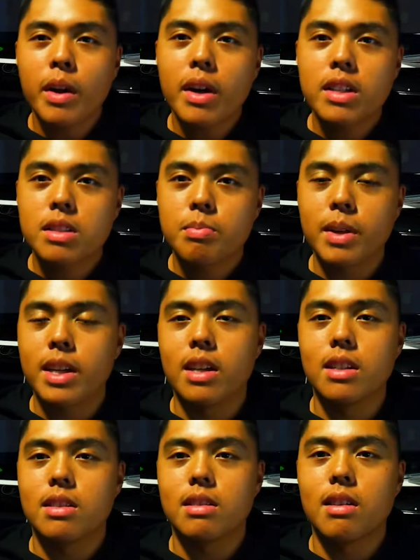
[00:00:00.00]
you ask?
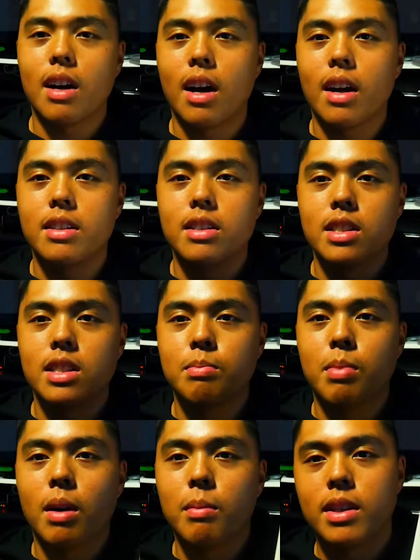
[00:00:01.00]
Because I just
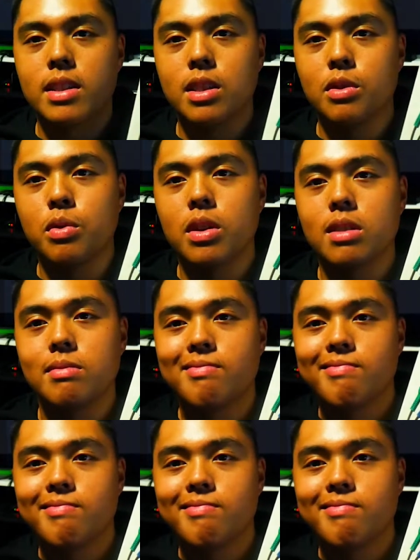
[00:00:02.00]
bought myself one.